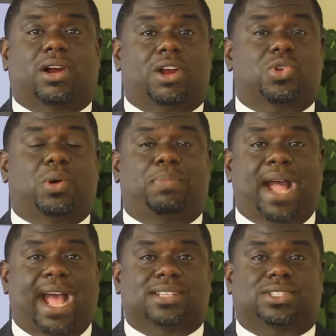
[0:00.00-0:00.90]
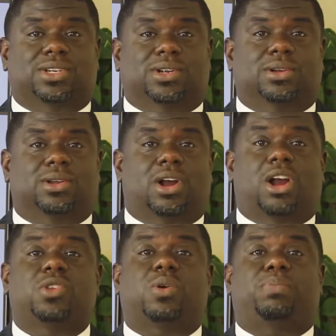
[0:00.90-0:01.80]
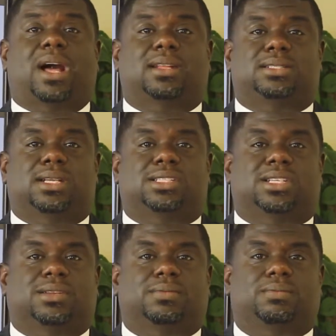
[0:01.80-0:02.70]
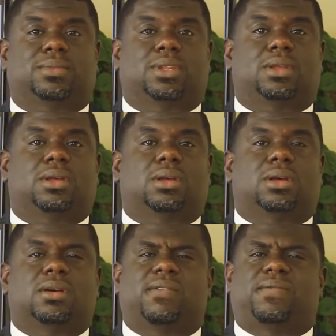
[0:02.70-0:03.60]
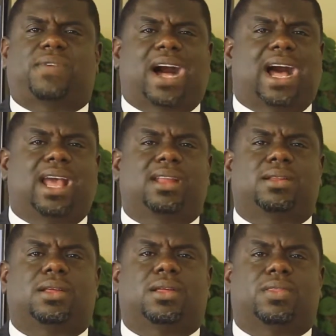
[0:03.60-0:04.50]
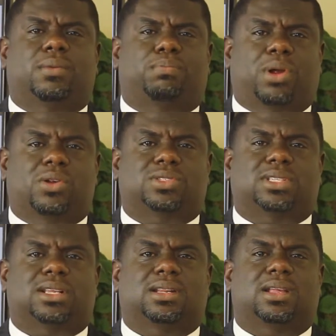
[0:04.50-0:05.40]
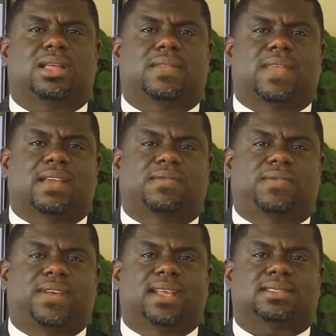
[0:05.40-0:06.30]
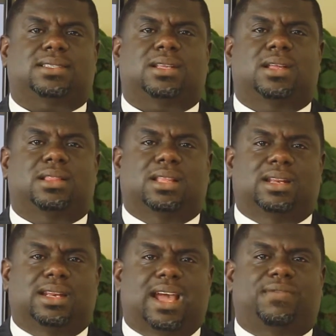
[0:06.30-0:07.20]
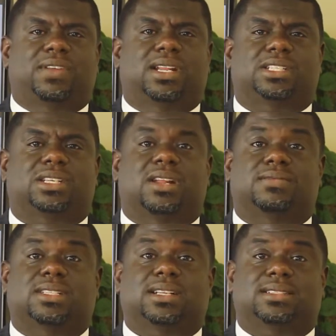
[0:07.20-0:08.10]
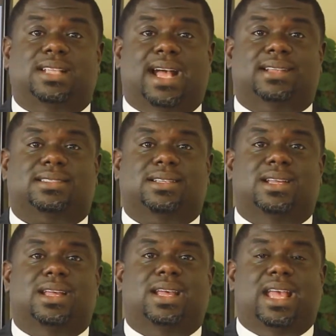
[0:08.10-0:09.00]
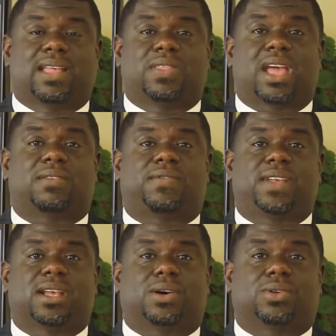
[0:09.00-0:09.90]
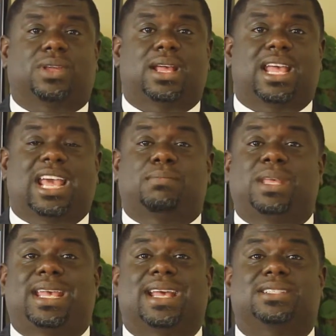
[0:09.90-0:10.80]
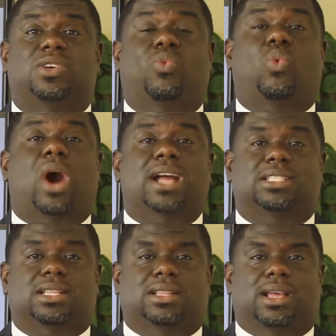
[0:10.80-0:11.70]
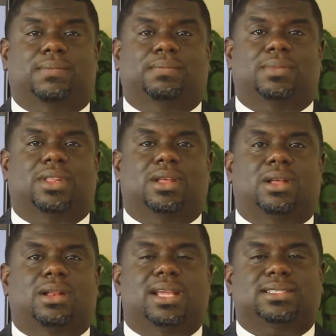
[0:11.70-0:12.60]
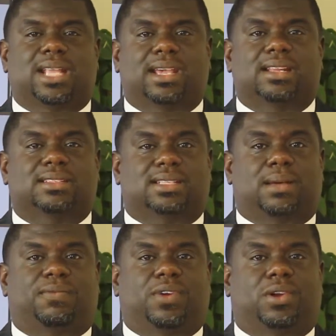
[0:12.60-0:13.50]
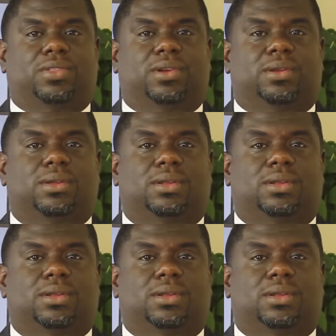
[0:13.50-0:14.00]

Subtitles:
Are you a pastor? Are you a politician? Find the person that fits the definition of success in that field and begin to watch them. Let's take it a step further.